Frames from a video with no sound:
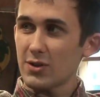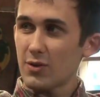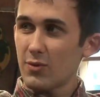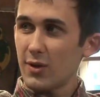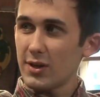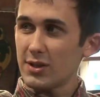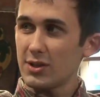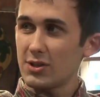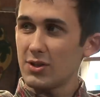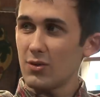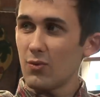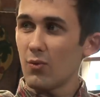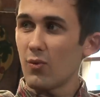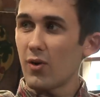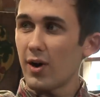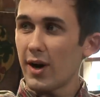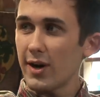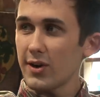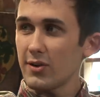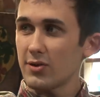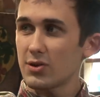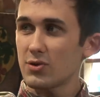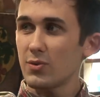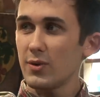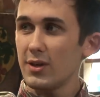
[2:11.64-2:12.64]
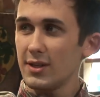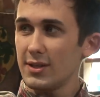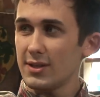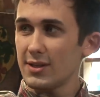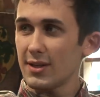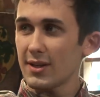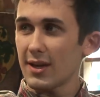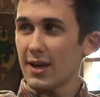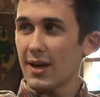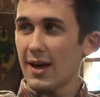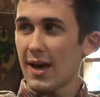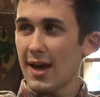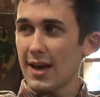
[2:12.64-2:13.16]
to question why you're
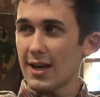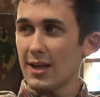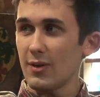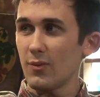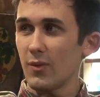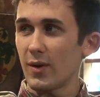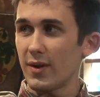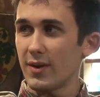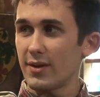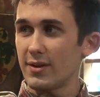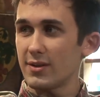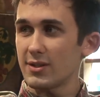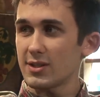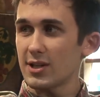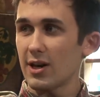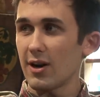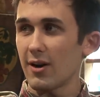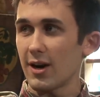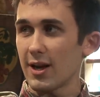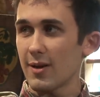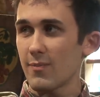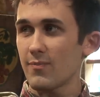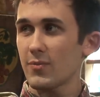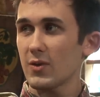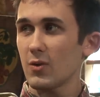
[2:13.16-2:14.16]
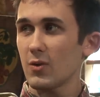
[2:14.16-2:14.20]
tweeting at any one time.